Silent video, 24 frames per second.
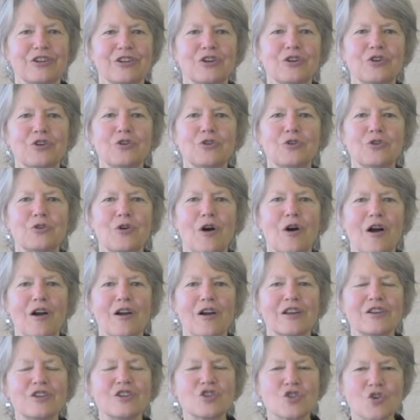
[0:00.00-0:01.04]
who are
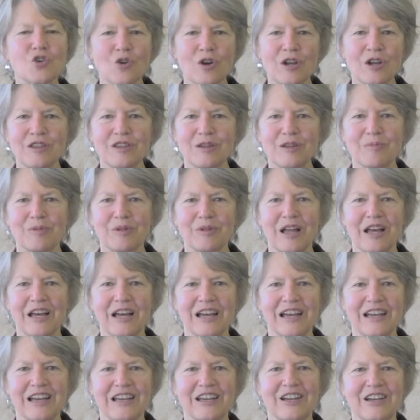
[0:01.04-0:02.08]
enjoying the
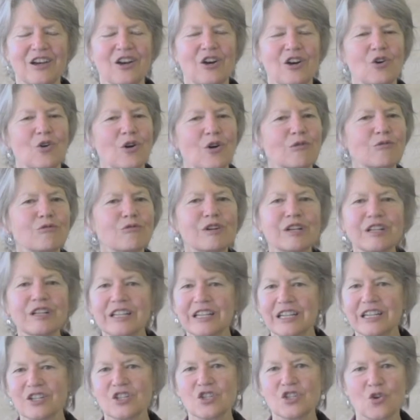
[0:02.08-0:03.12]
play, who who are
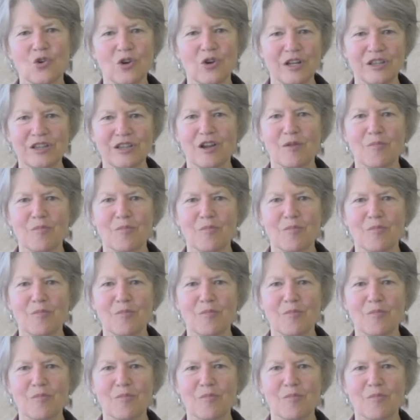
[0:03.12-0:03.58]
really enjoying their